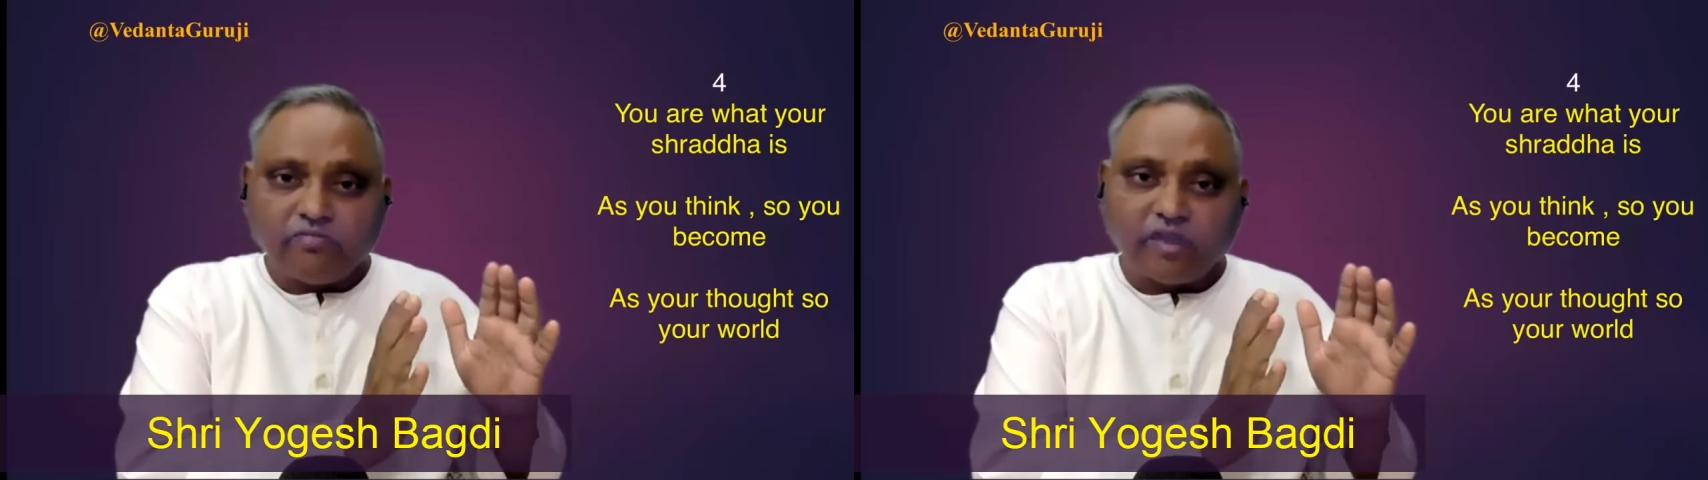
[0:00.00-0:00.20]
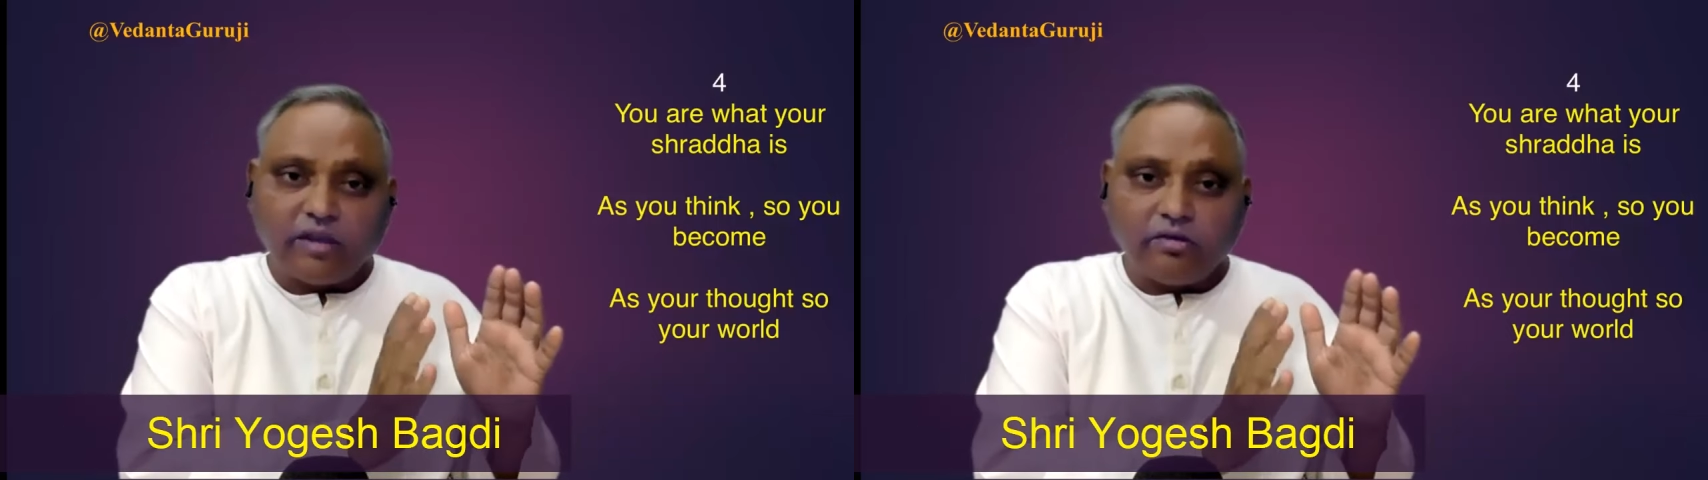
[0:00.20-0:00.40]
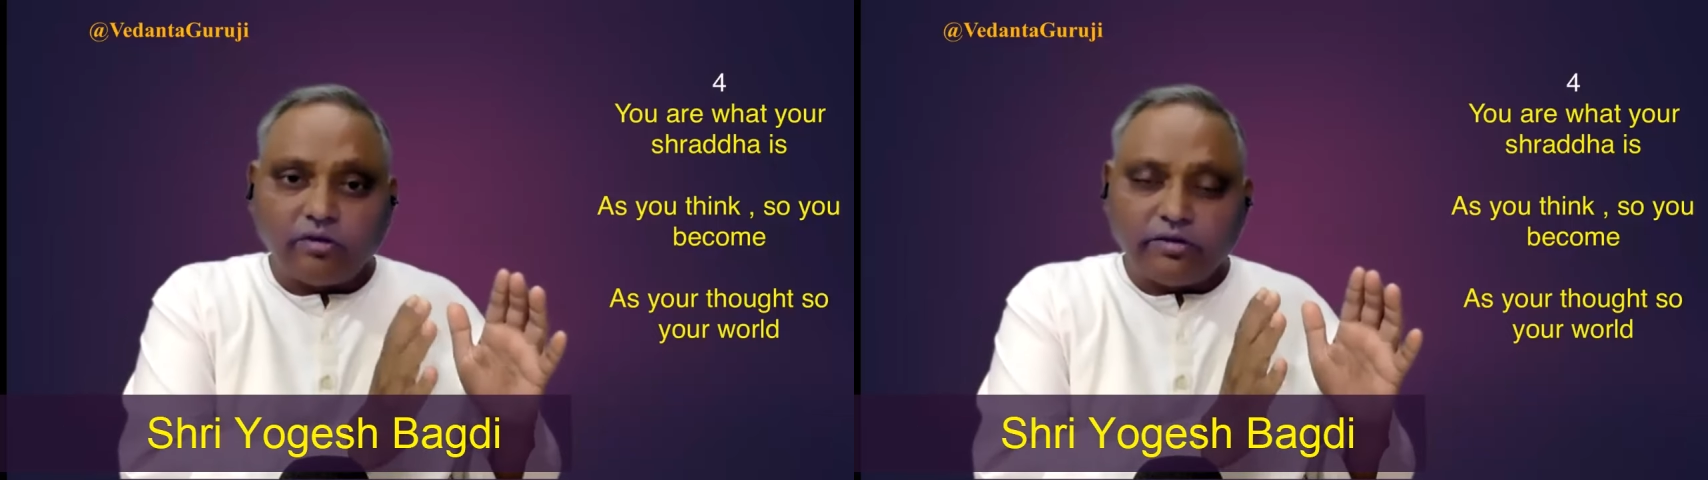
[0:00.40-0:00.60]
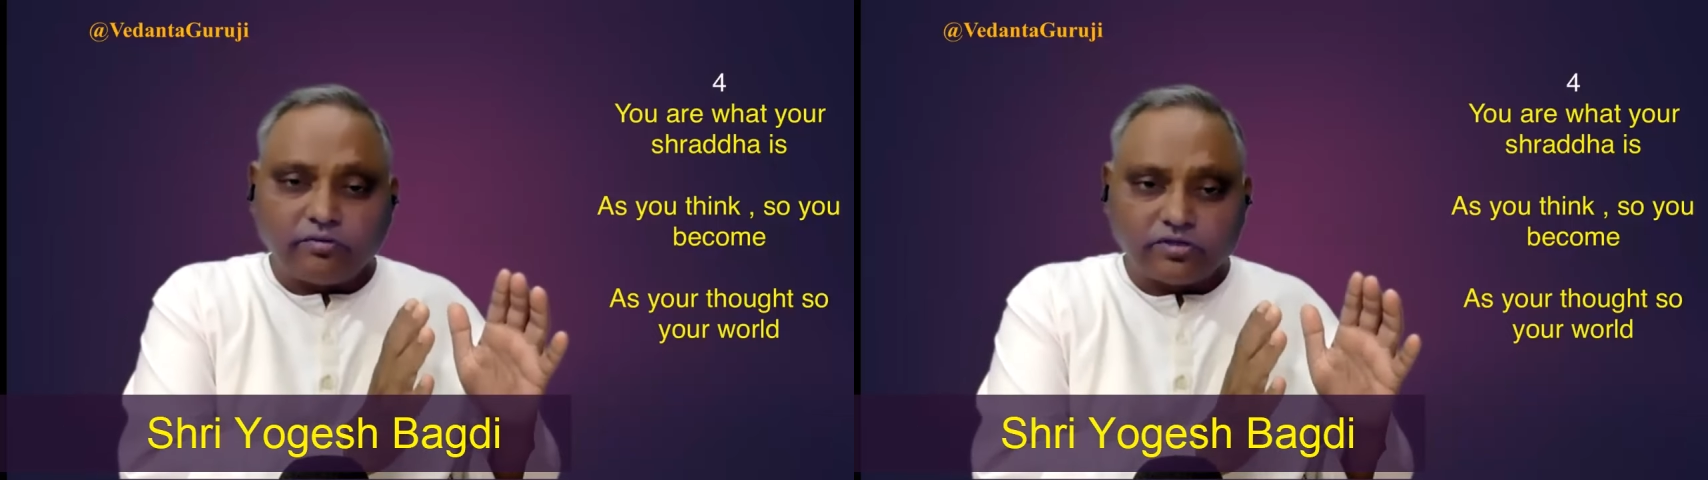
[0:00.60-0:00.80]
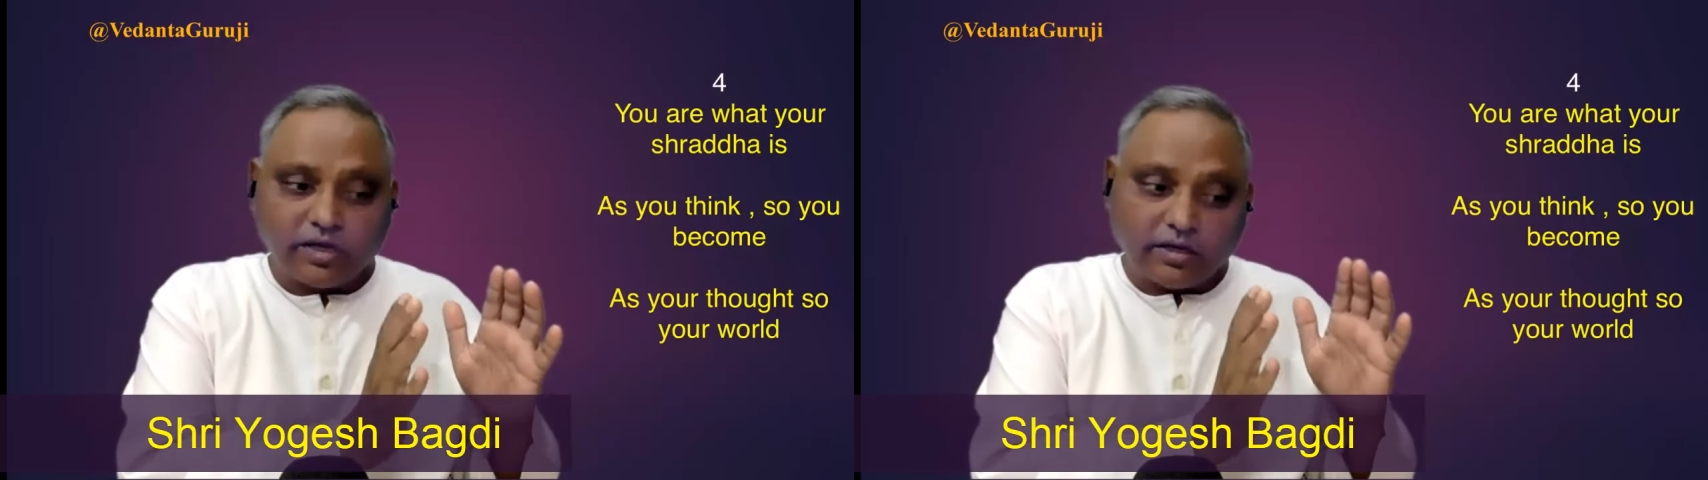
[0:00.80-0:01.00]
childhood it
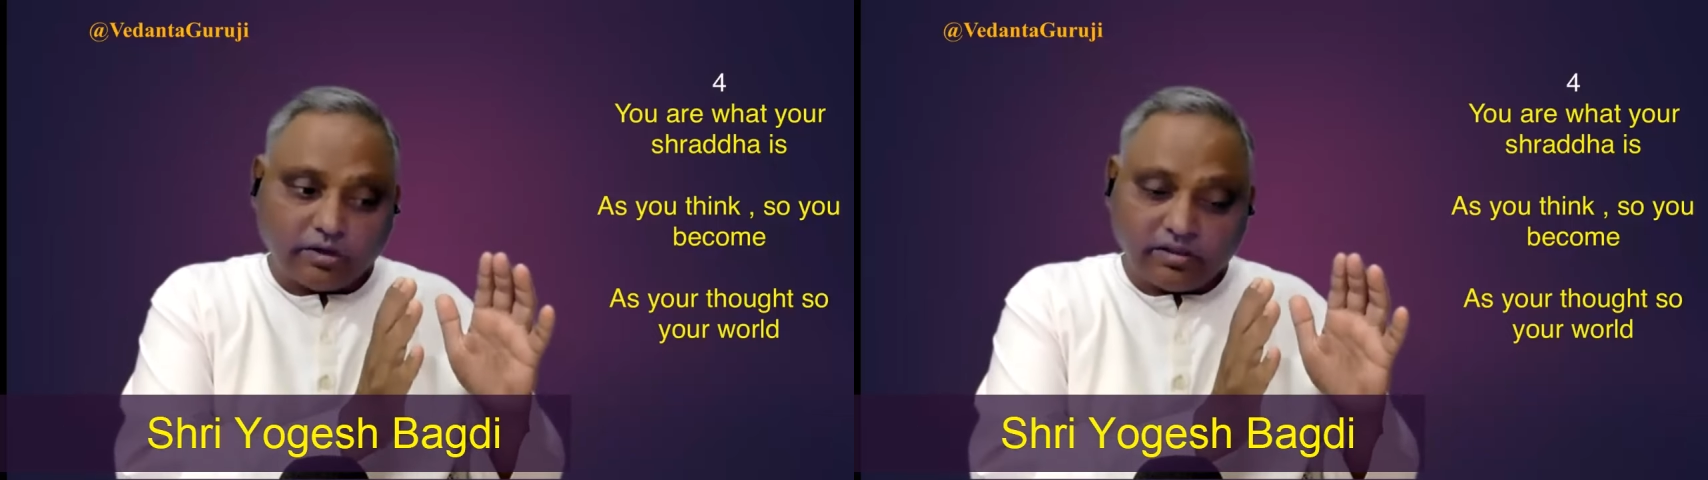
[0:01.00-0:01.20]
was done.